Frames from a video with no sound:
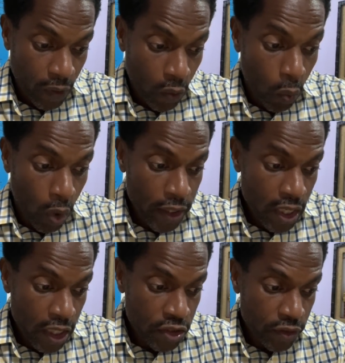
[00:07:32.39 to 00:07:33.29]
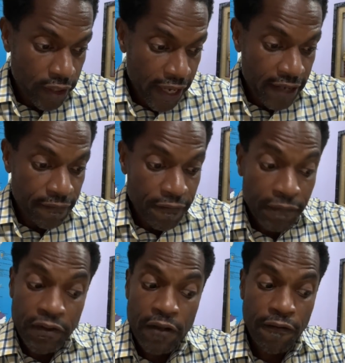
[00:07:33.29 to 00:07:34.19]

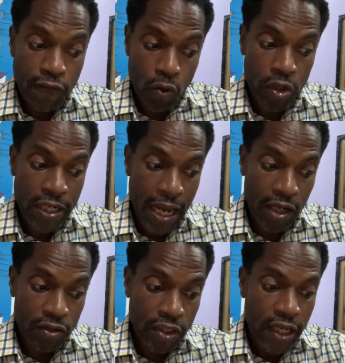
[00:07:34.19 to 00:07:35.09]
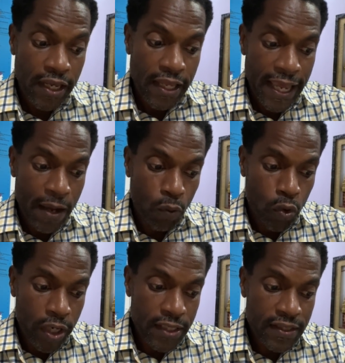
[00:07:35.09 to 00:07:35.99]
$154. And
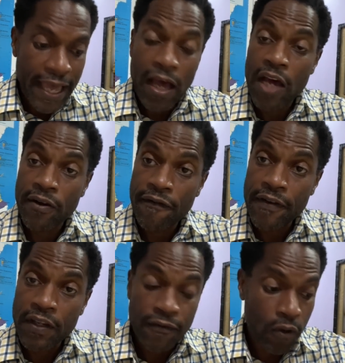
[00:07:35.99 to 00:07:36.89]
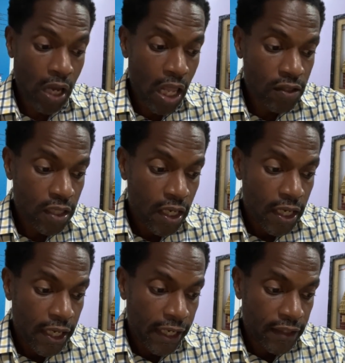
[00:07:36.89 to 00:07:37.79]
what is that $154?
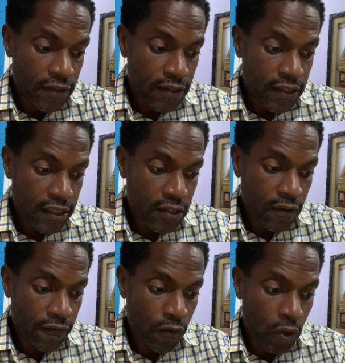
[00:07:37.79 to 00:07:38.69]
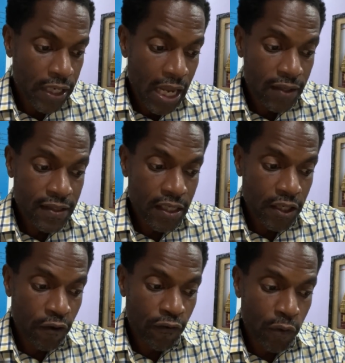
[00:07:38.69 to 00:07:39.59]
It's $64 a
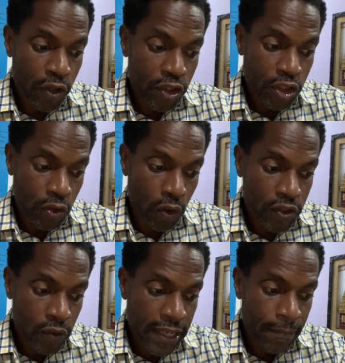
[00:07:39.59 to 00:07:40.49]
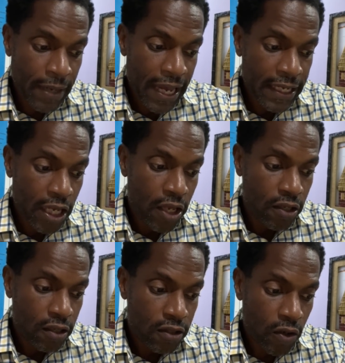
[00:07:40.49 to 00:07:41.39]
year for insurance on that bike,
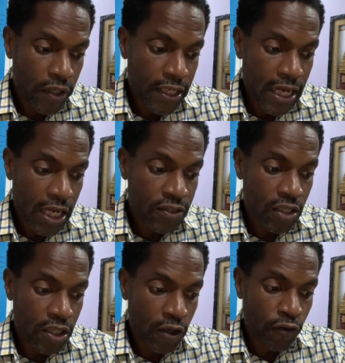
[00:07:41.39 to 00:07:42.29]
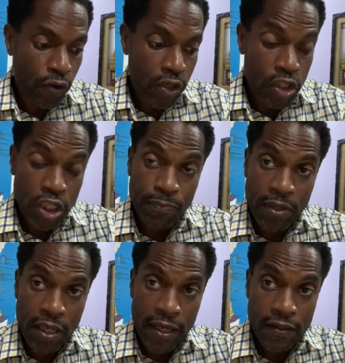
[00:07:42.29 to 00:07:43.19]
$30 a year for the
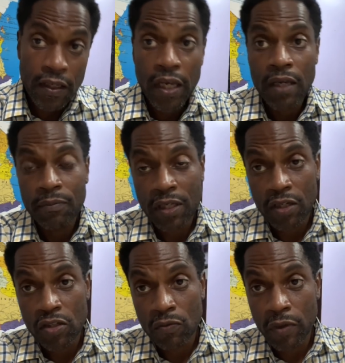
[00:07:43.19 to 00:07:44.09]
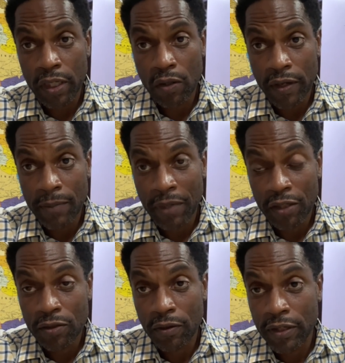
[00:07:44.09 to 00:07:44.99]
GPS, because you want to go ahead and make
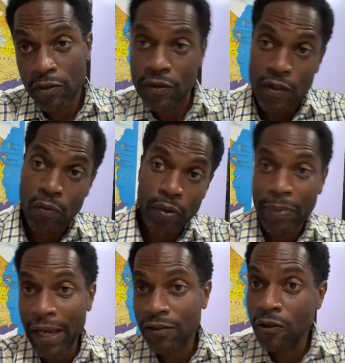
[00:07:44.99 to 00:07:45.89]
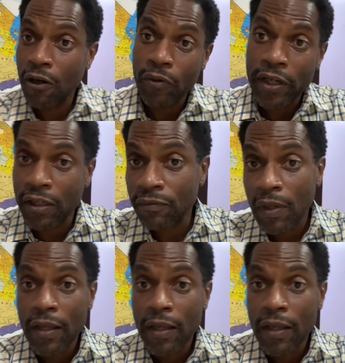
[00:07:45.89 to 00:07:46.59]
sure that you see where the bike's going. And,